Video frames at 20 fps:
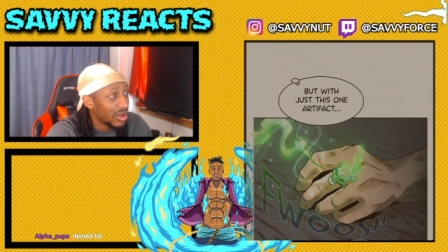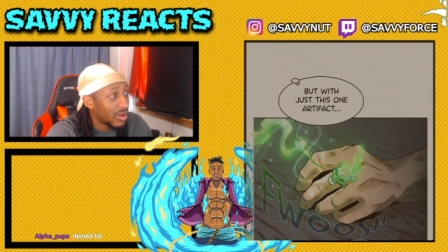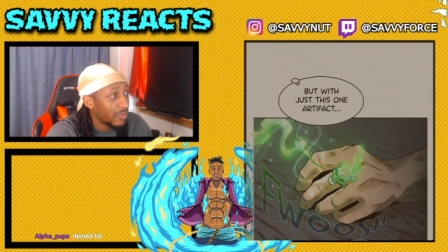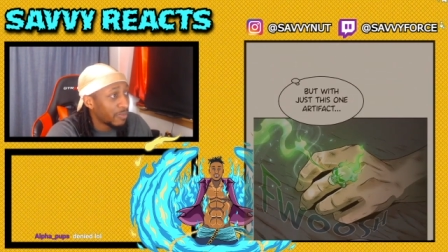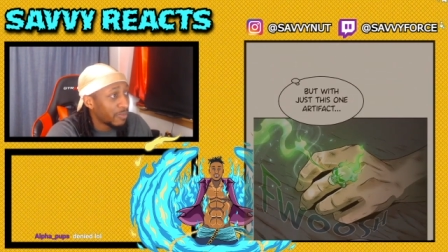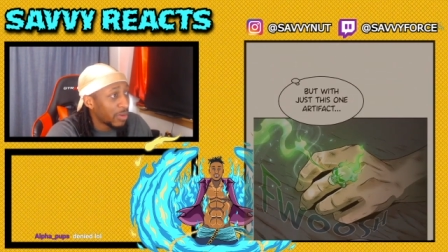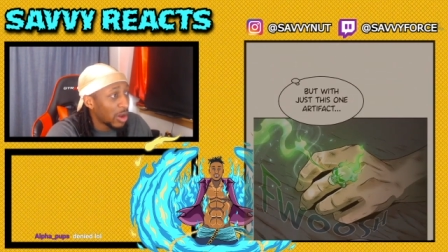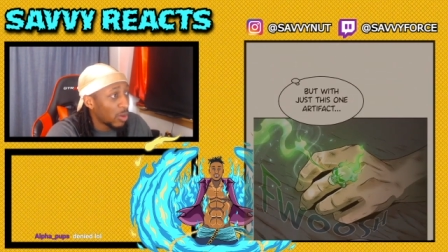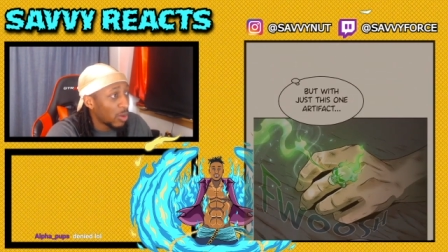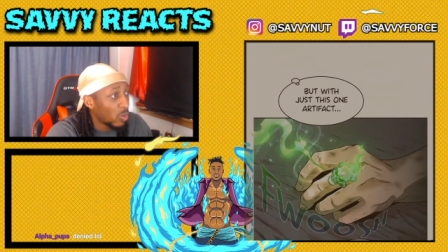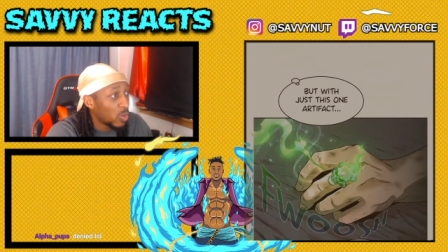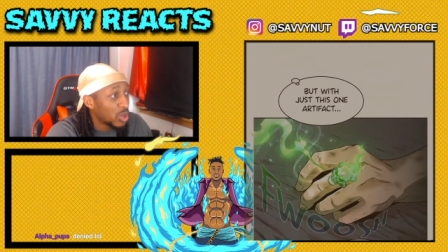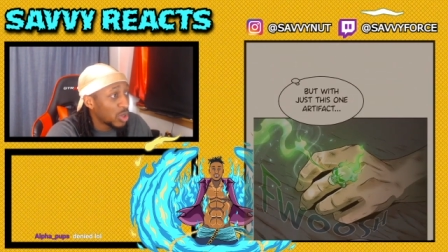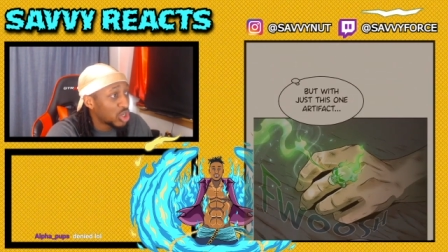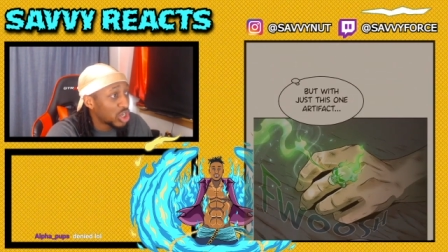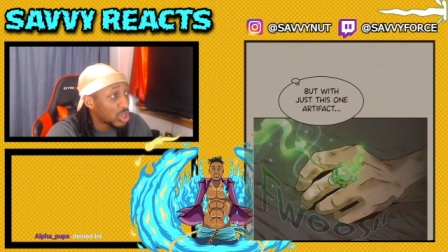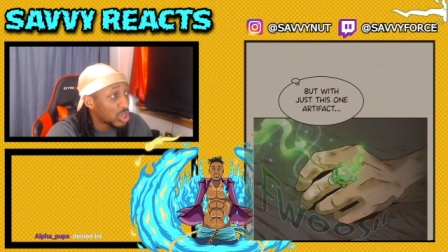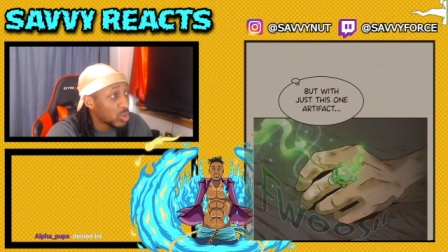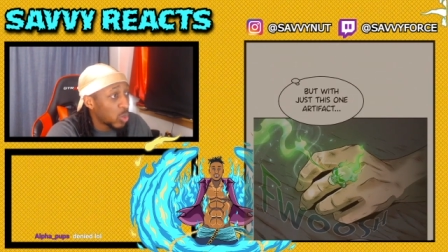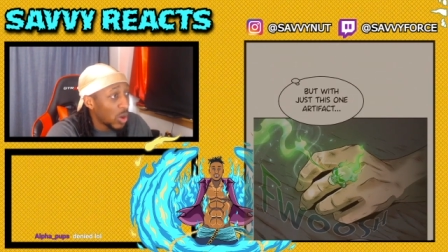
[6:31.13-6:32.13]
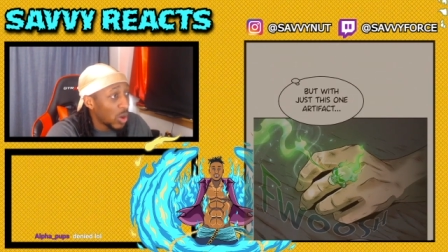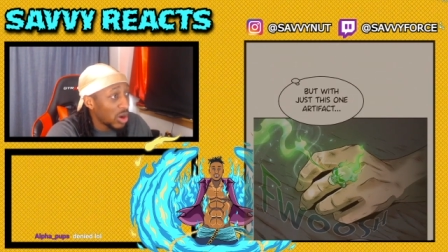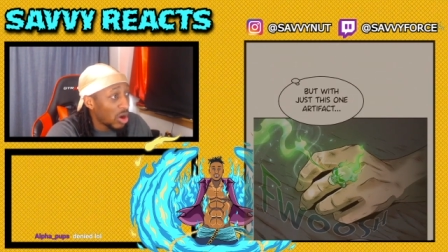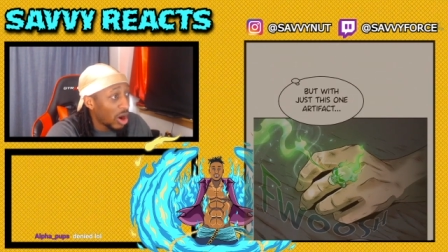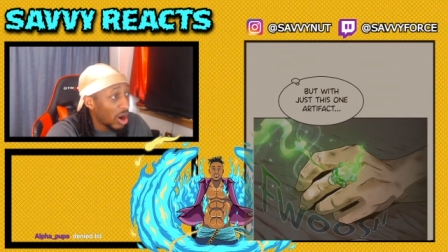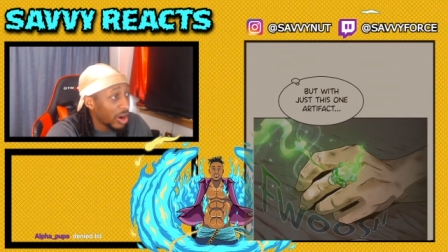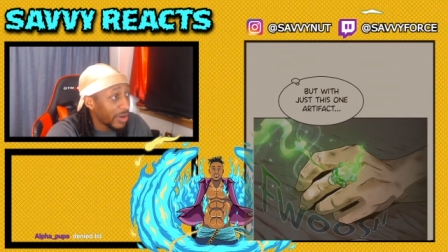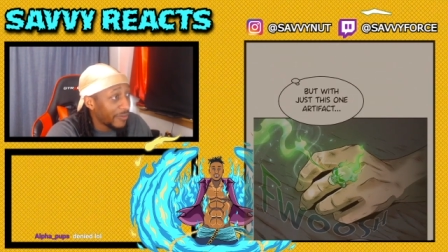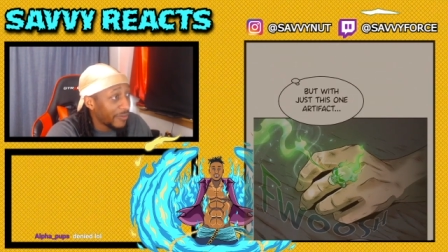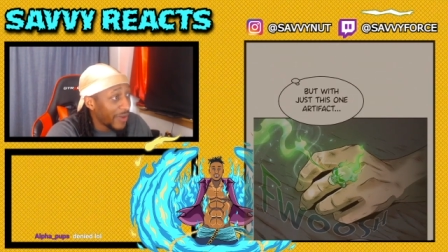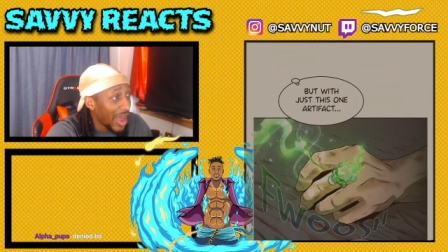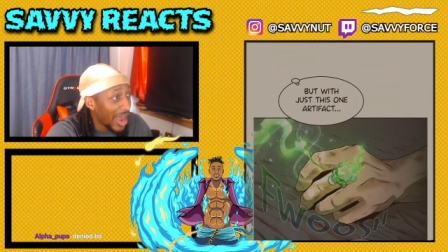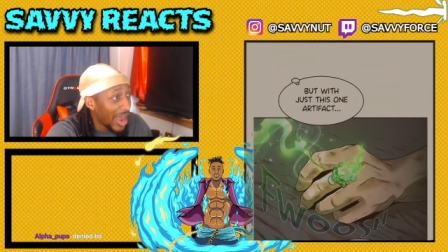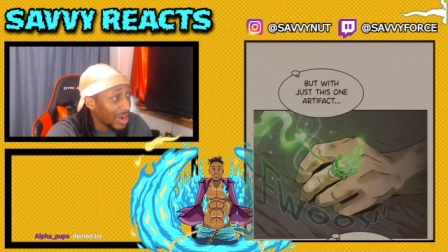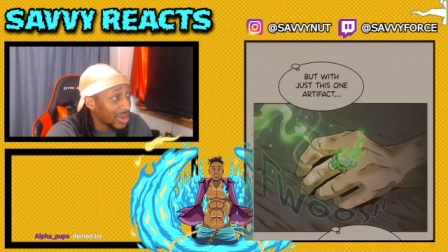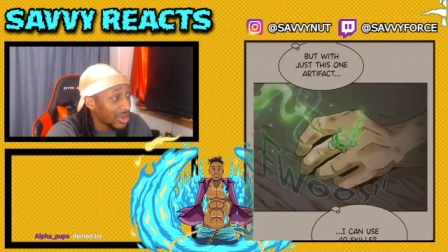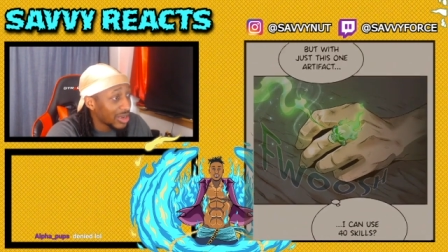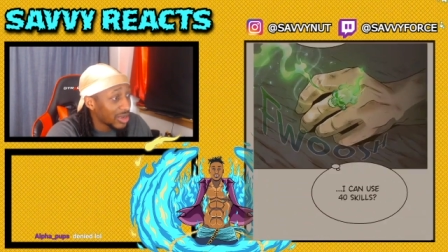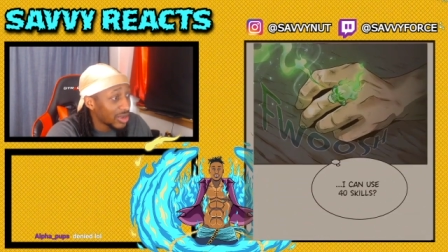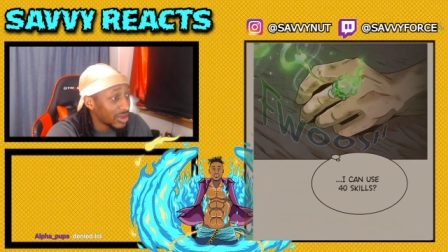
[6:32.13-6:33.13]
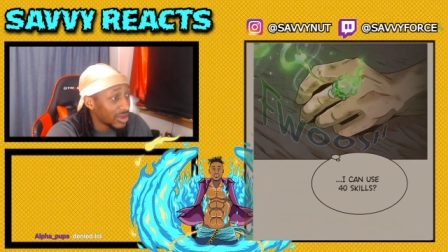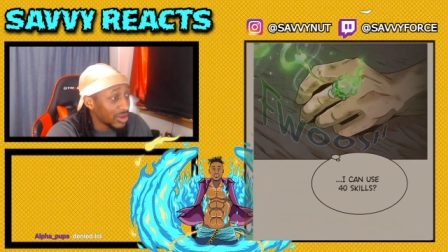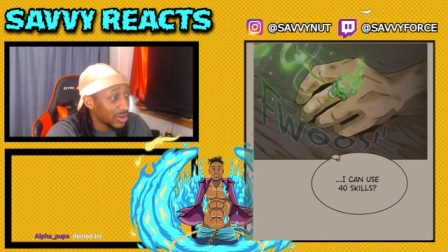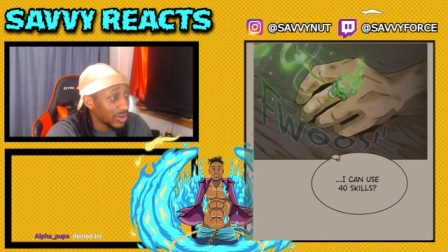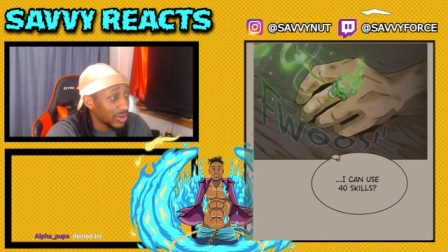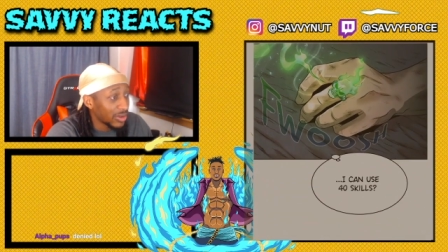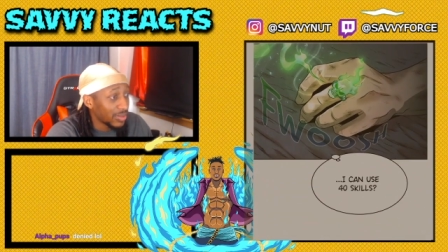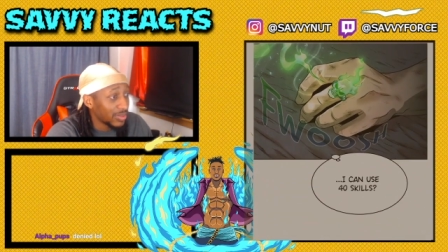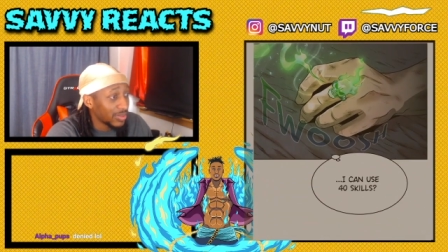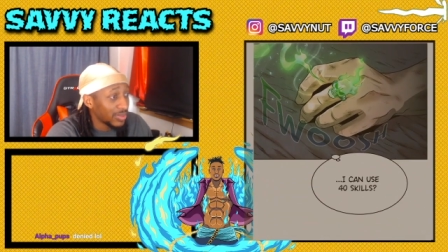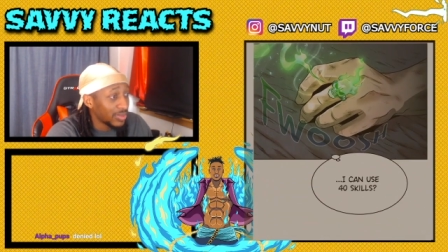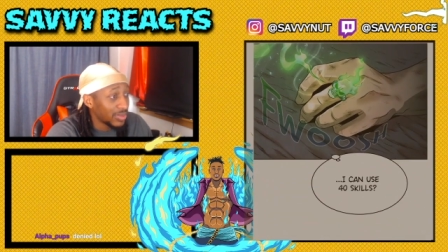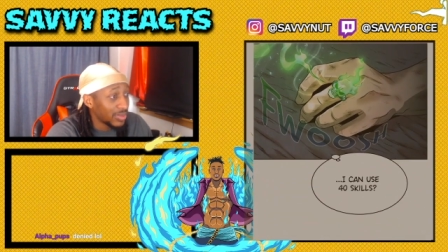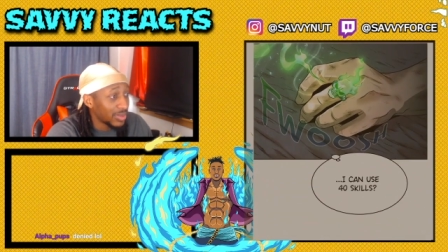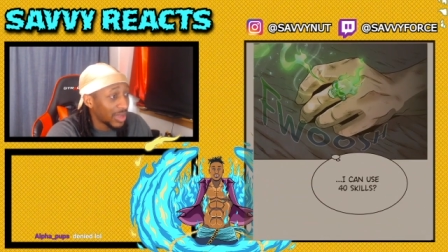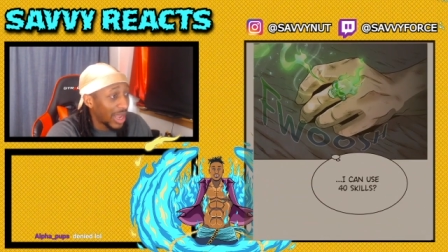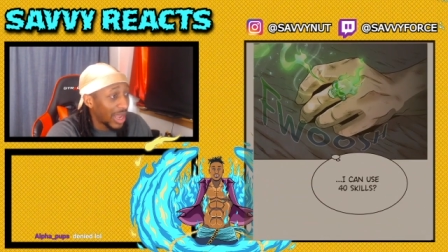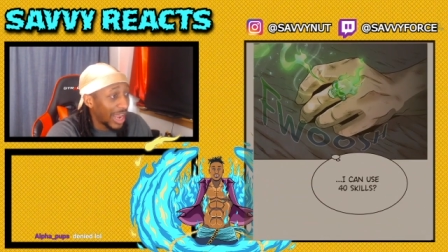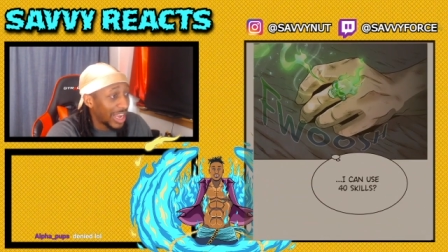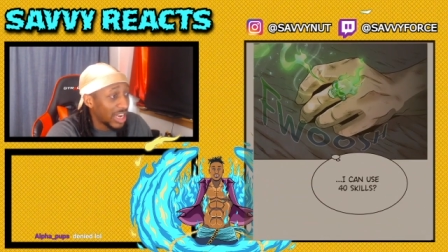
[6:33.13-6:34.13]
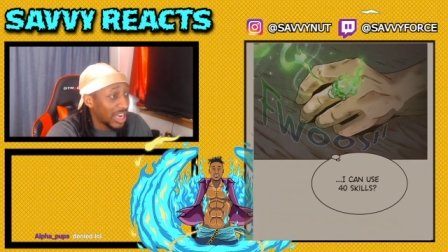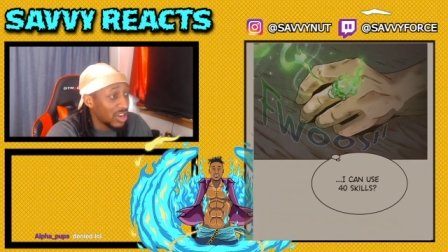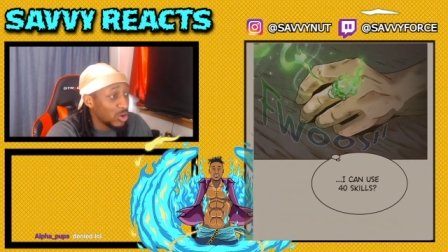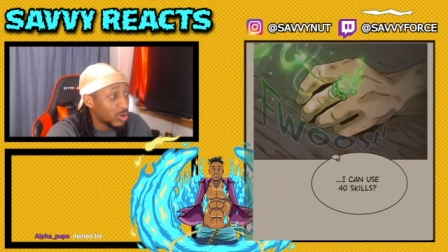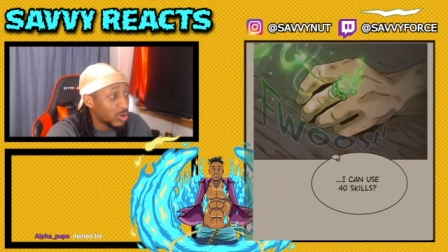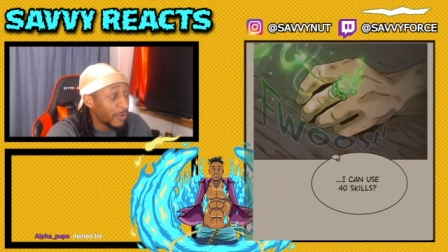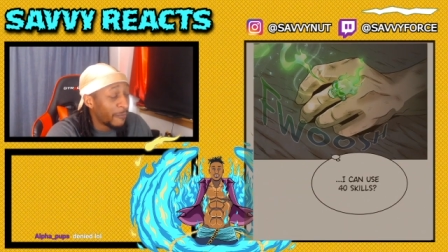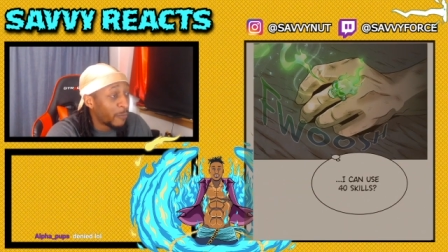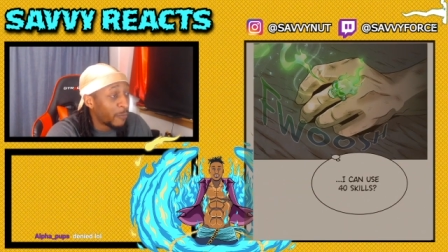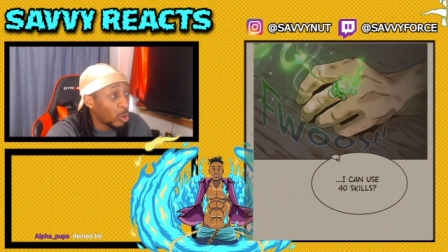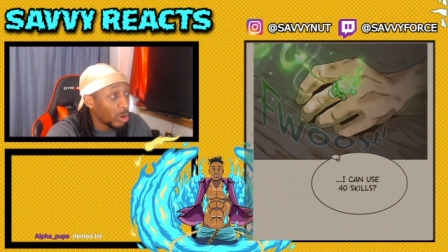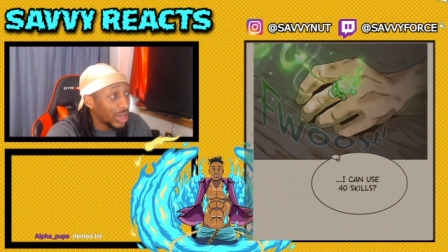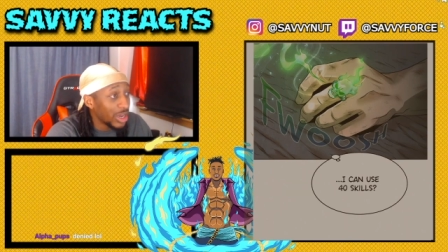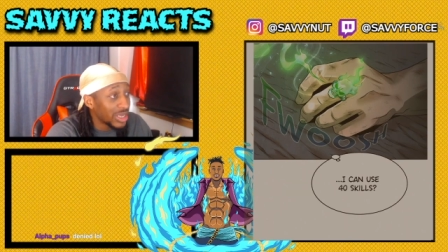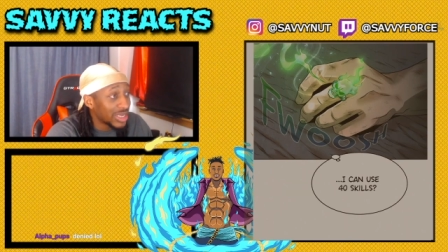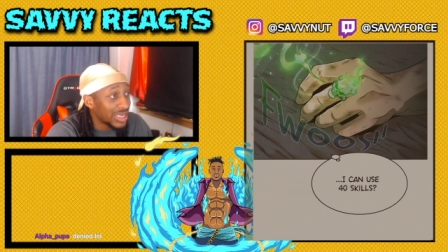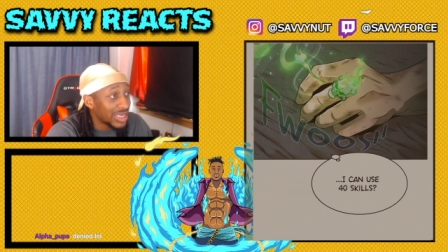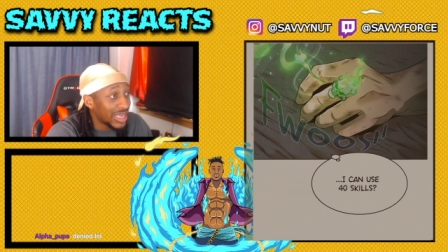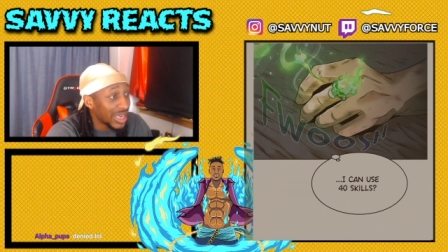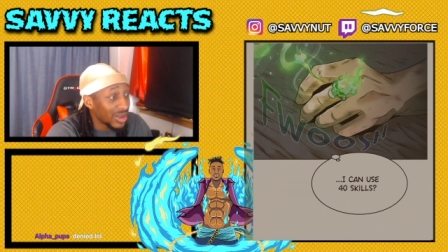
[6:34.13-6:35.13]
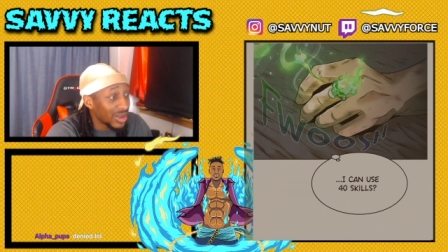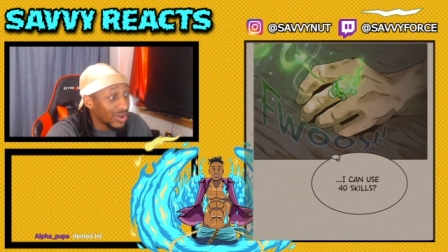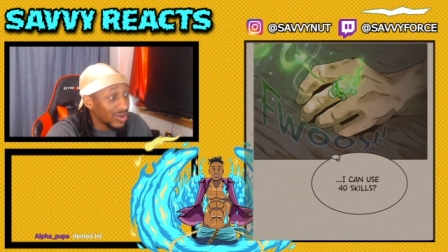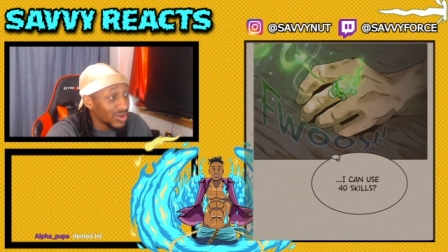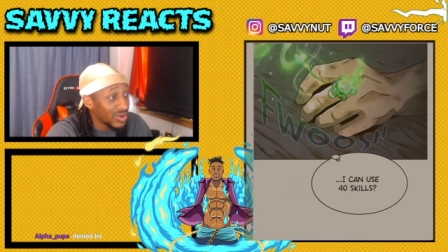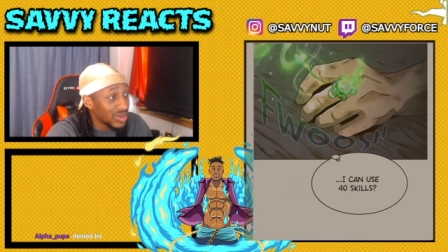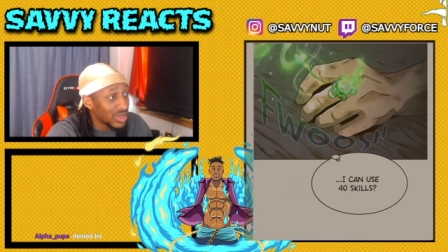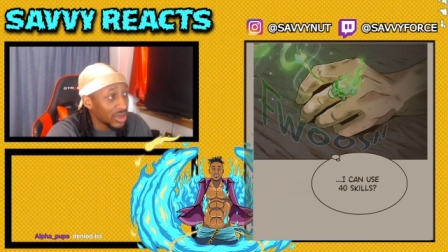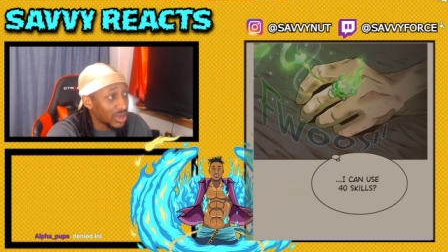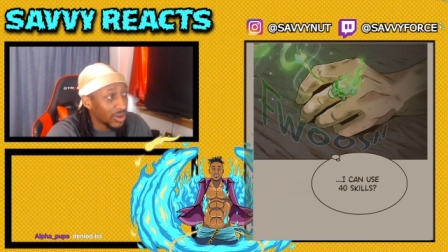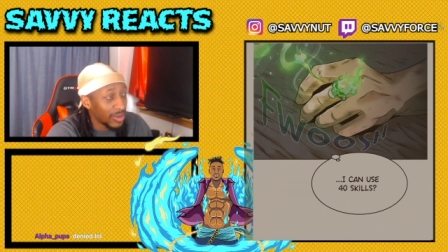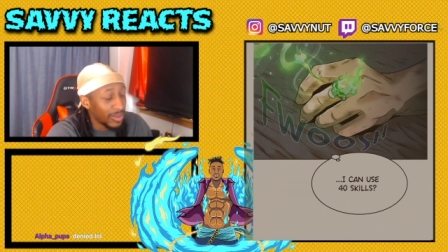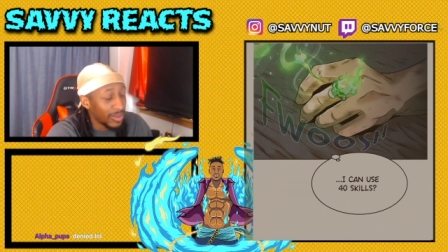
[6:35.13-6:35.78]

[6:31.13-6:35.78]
But with just one artifact, I can use forty skills?